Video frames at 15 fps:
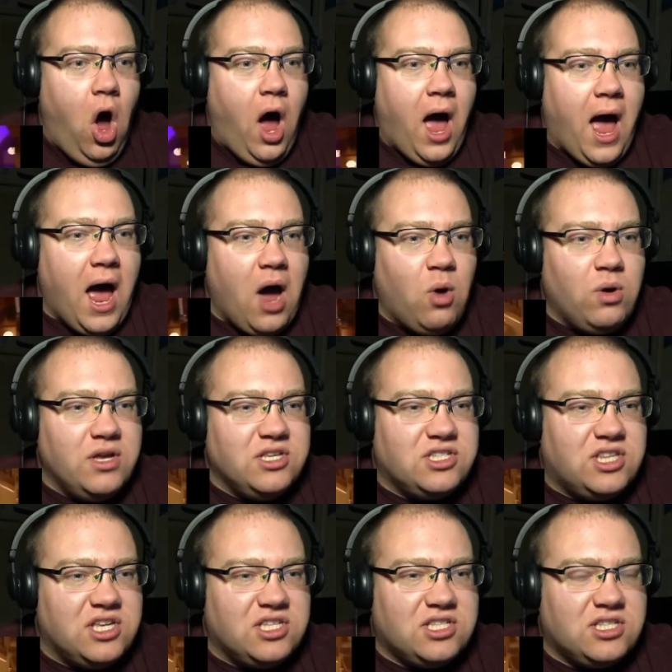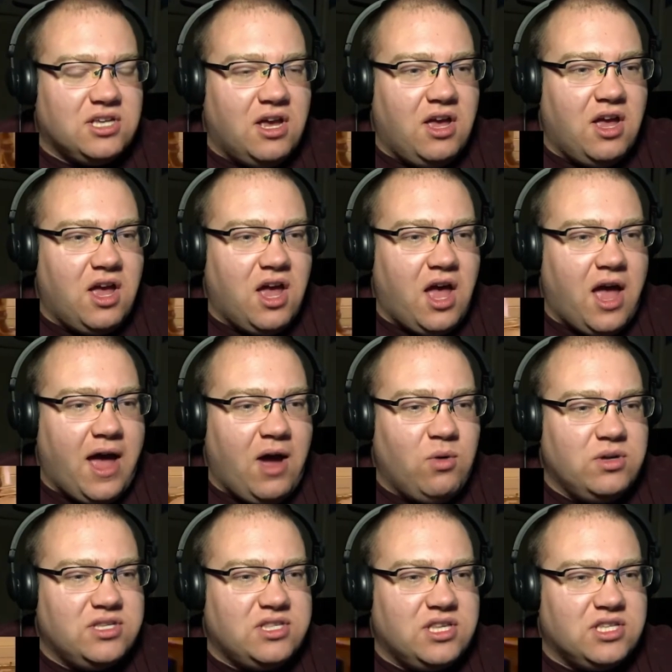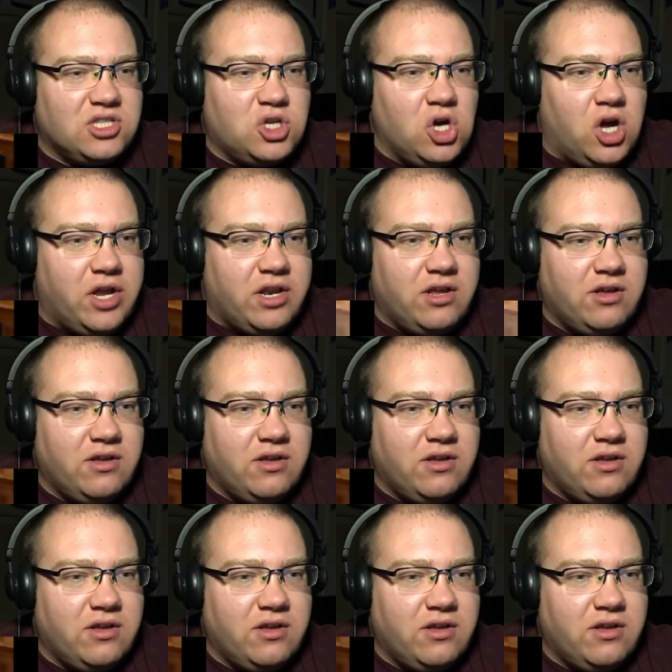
How is this... How is this good?